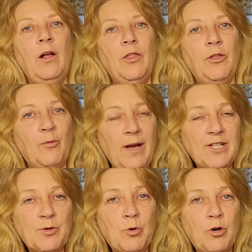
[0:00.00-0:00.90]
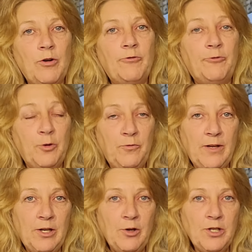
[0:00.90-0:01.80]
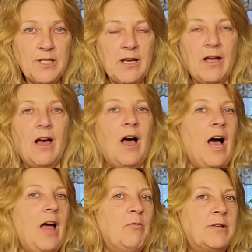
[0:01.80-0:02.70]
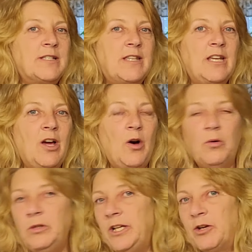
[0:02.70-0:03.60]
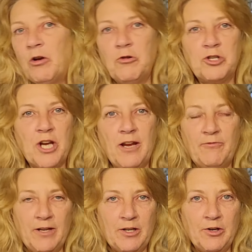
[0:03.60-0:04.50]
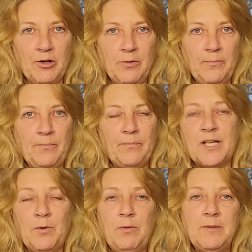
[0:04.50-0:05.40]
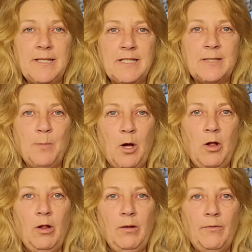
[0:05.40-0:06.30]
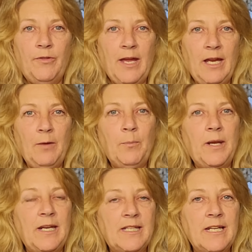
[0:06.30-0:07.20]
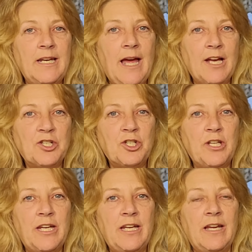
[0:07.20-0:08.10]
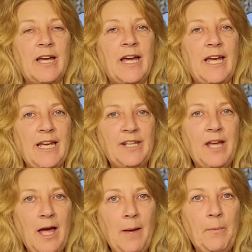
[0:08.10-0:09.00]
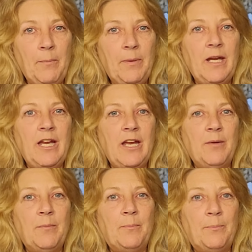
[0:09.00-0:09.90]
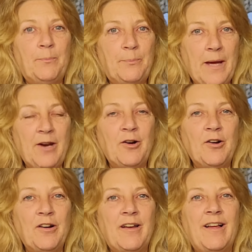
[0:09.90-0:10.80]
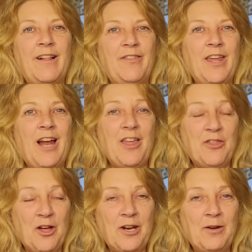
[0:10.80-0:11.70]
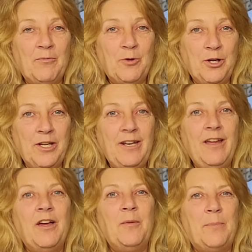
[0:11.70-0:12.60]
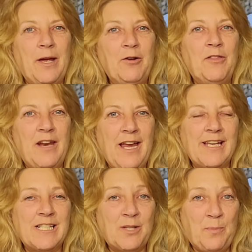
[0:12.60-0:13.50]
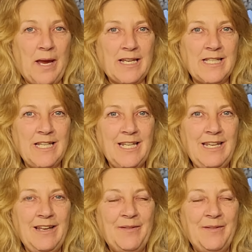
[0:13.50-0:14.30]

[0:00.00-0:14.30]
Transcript: The rest were food vendors. I was the only crochet vendor. So it was a small thing, but it did actually end up being better than I thought it would, better than I expected.